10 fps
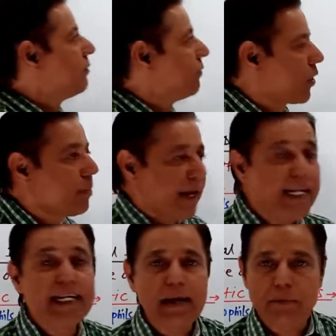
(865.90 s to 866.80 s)
from
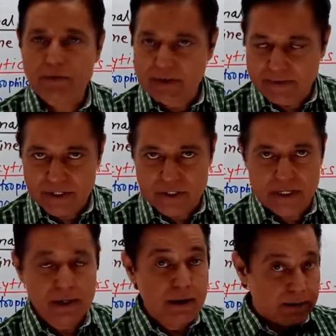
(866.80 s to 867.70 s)
any type of infection,
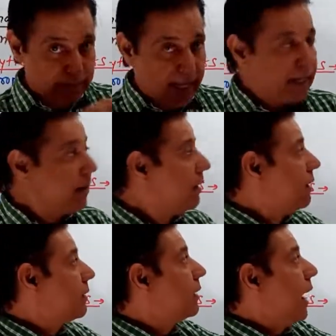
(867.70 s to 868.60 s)
then
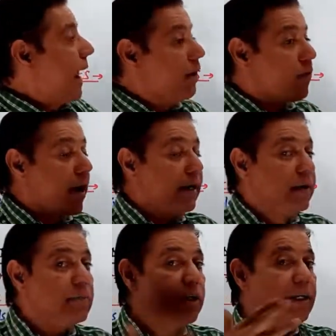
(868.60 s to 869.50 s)
the acquired
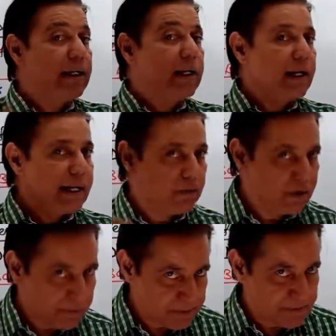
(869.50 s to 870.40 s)
immunity
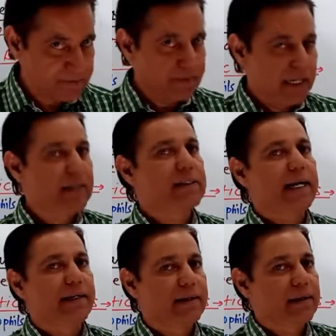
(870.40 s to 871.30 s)
develops inside.